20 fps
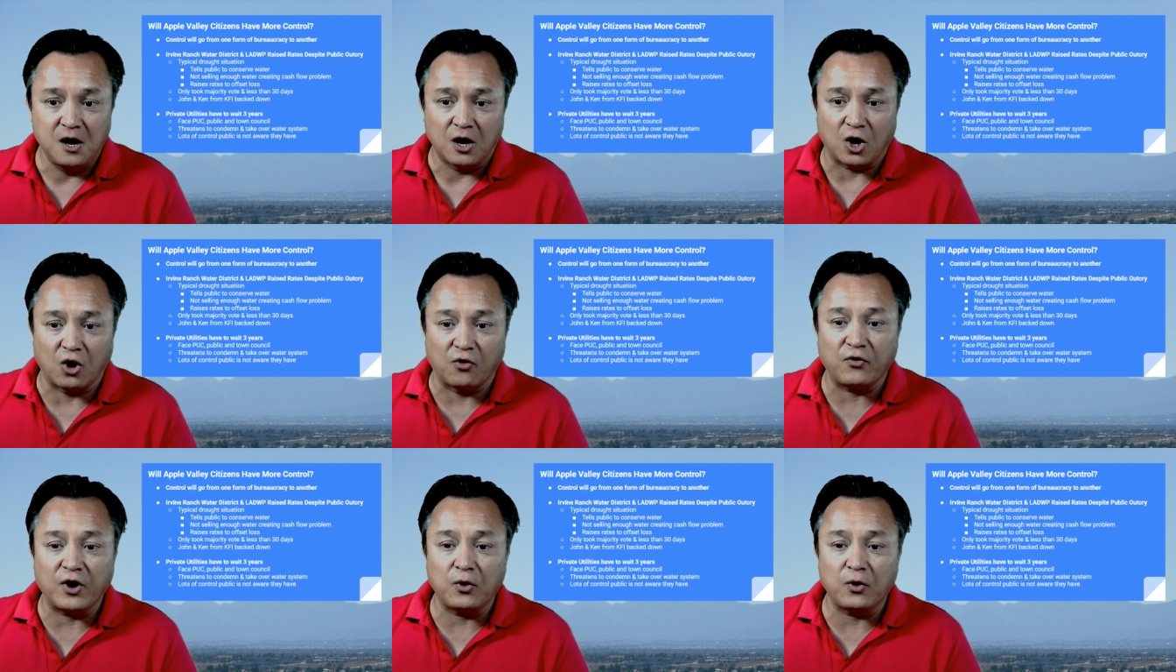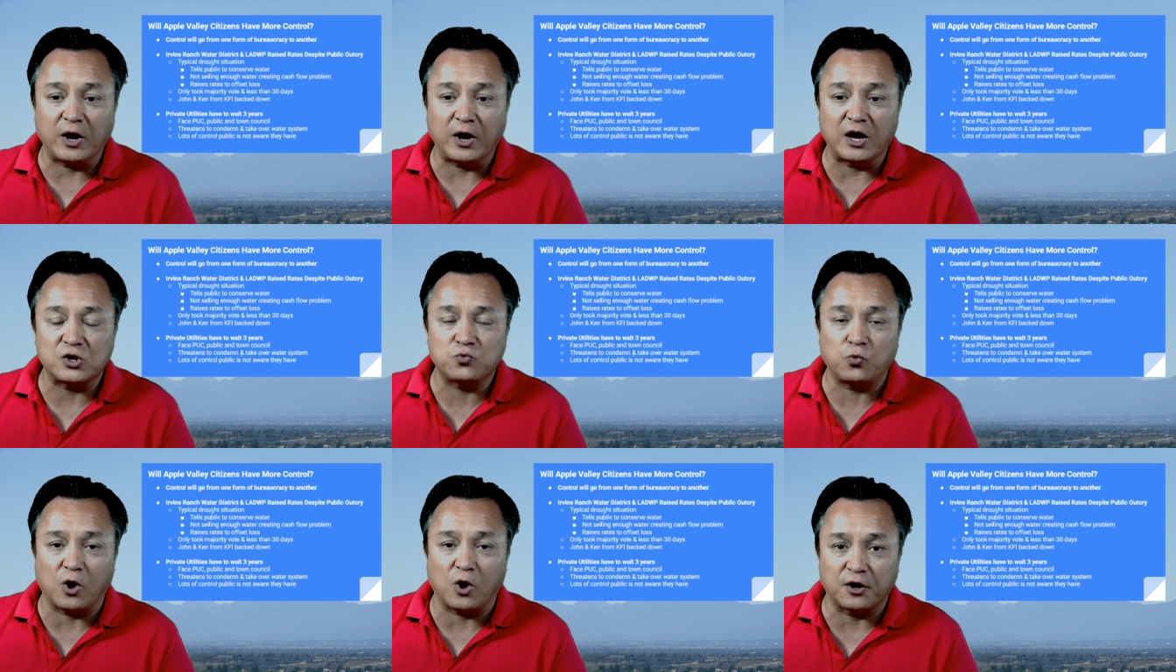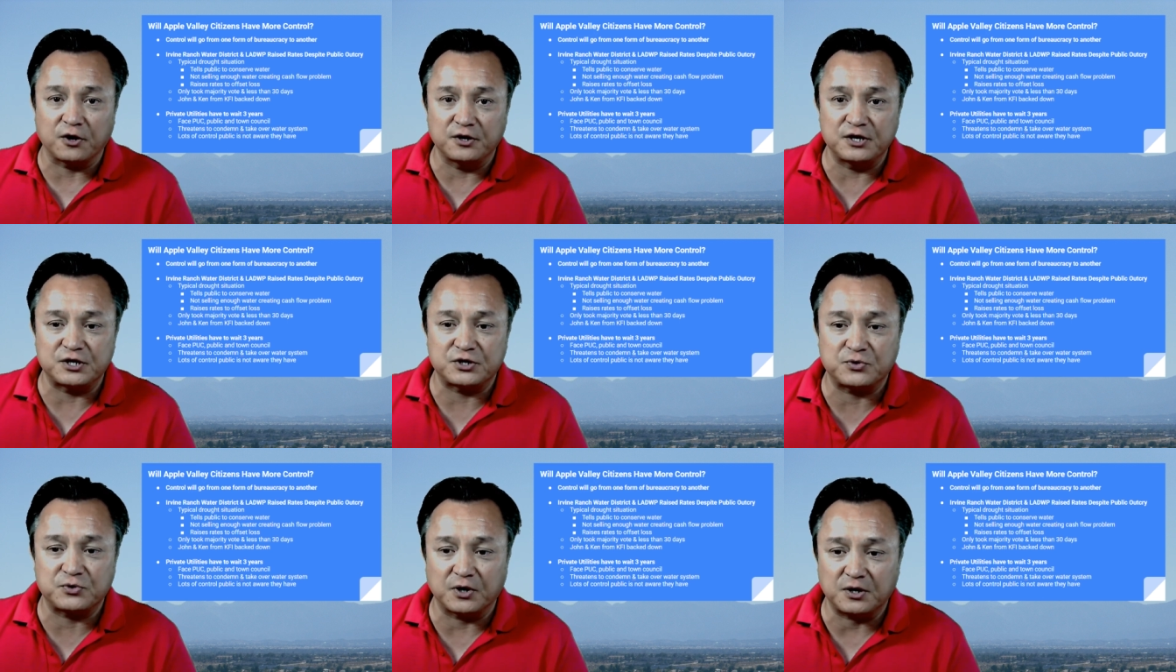Irvine Ranch Water
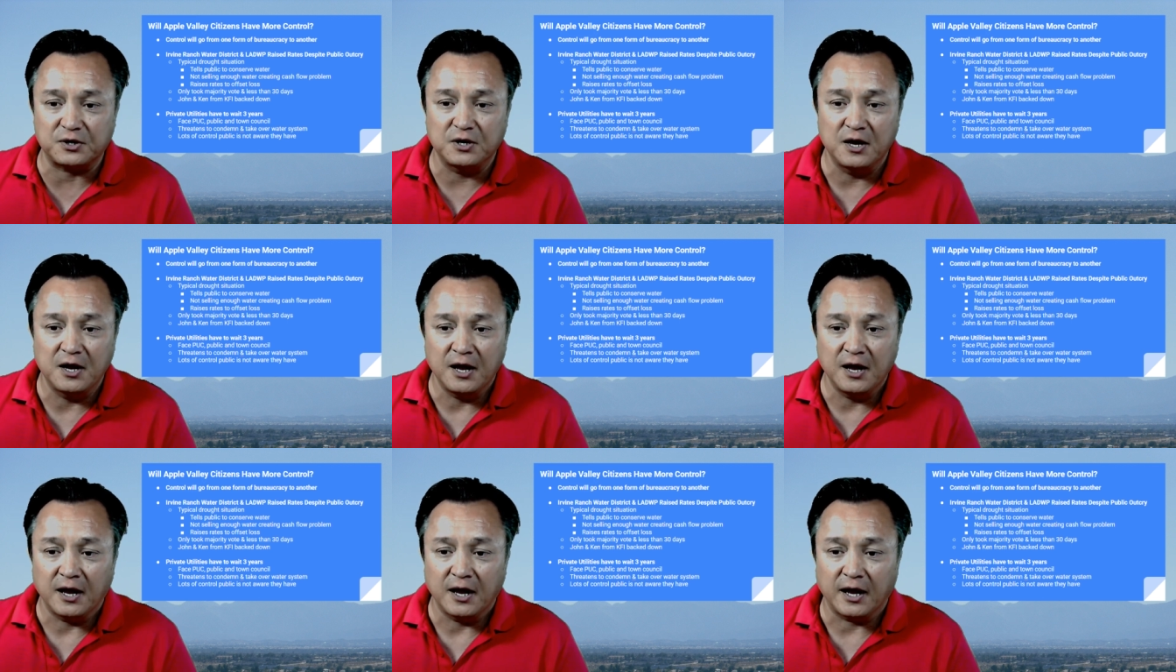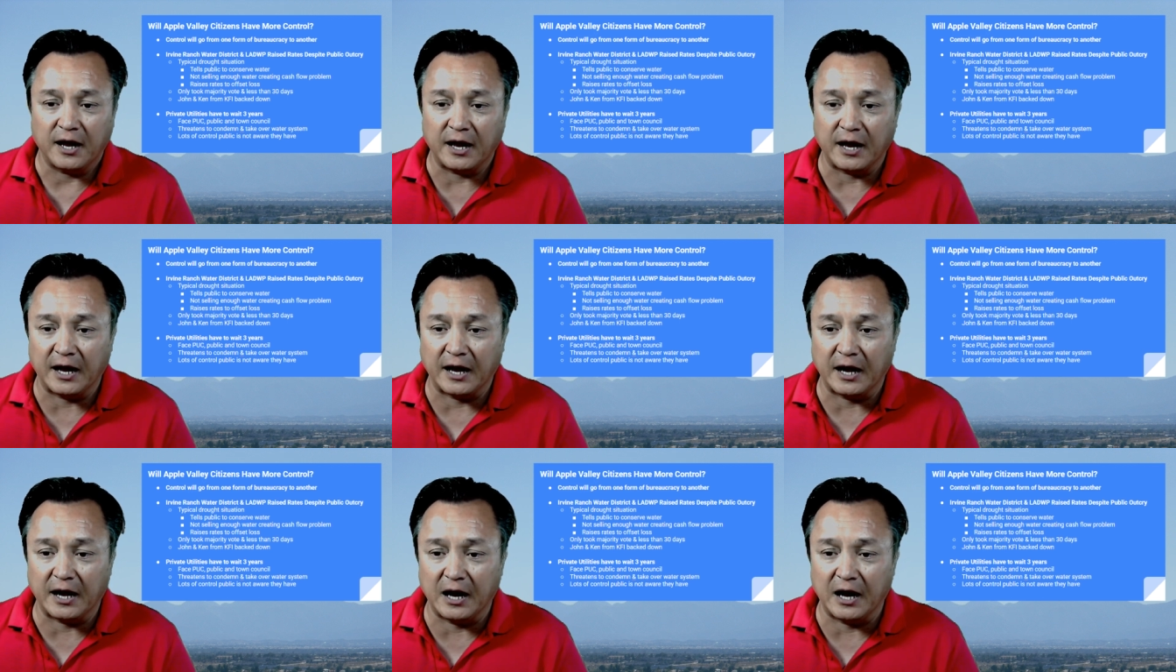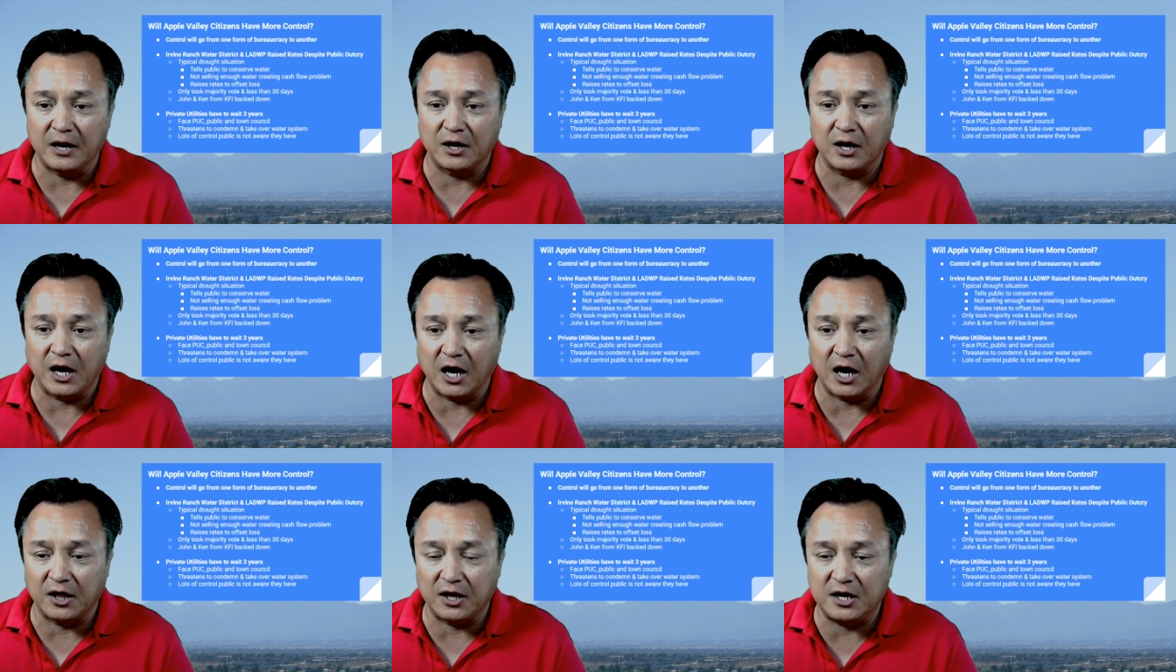District and
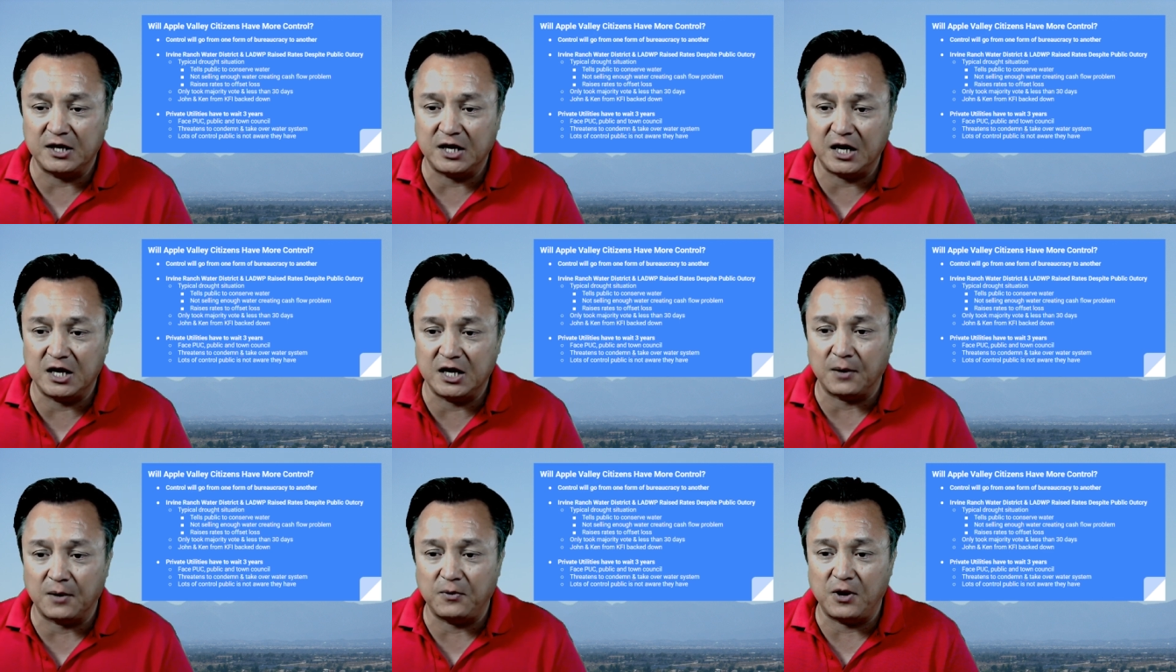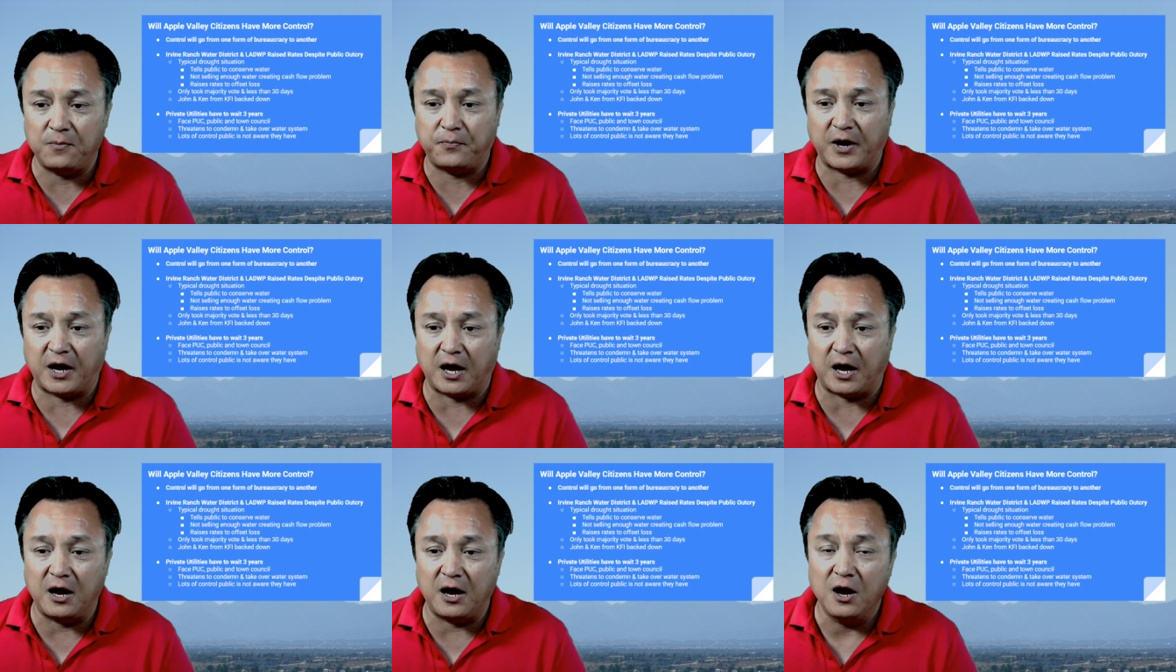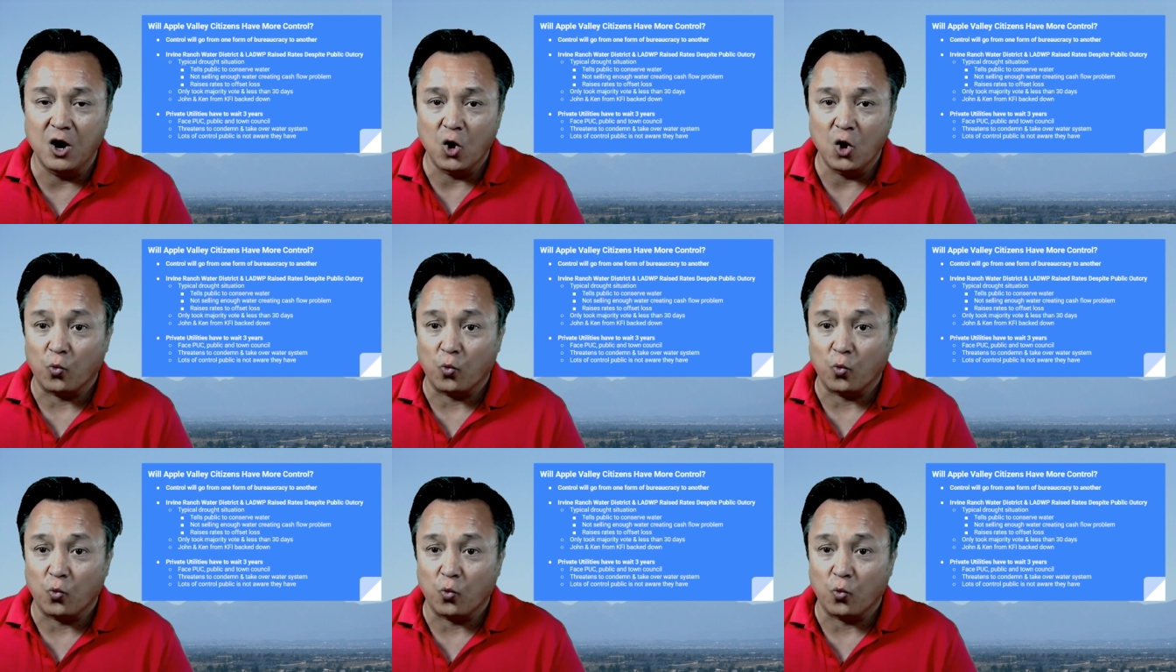L A D W P